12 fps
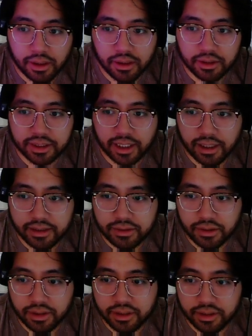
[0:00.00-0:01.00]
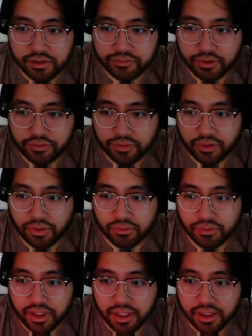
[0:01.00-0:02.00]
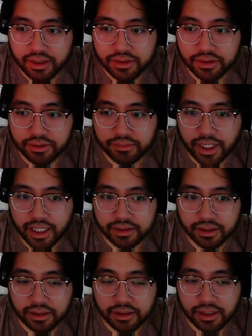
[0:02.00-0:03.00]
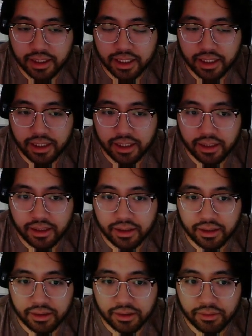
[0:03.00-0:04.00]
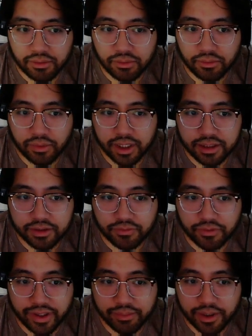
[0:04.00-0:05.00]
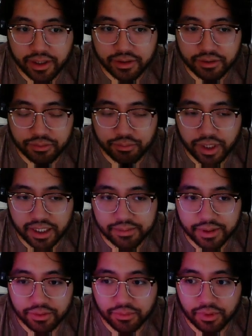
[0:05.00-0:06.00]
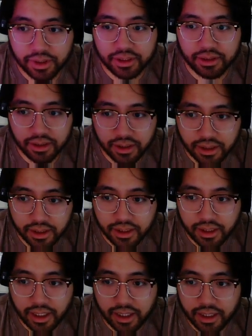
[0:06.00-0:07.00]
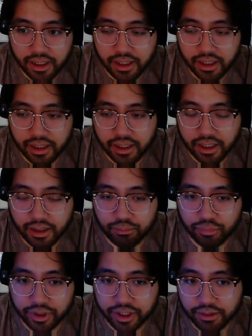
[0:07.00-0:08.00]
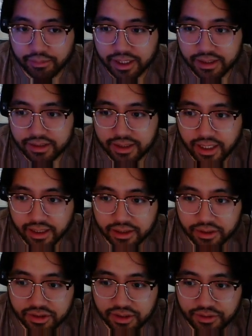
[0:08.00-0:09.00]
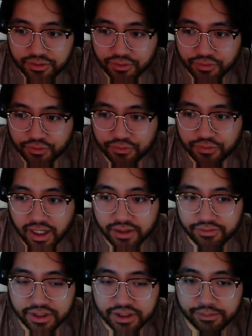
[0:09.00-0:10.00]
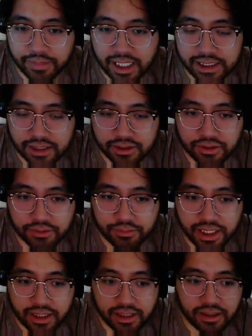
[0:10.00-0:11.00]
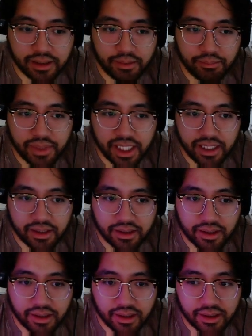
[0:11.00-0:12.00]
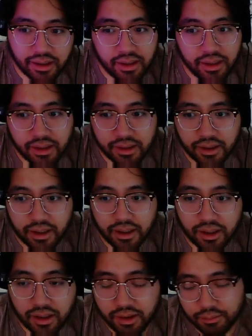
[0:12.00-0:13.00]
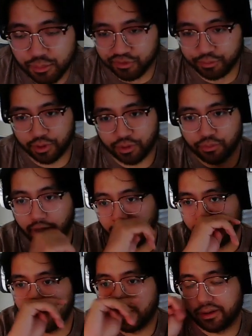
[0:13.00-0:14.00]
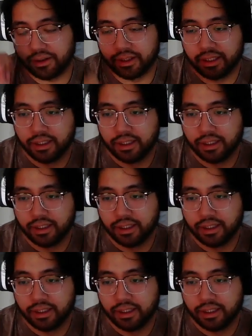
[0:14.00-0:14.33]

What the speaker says: looks like I started in Digivolve for 3 into Magna, and then he went into Flamemon and passed me to 1. And then I bring out my stack and just Digivolve for 5 into Magna. So immediate movable wall there.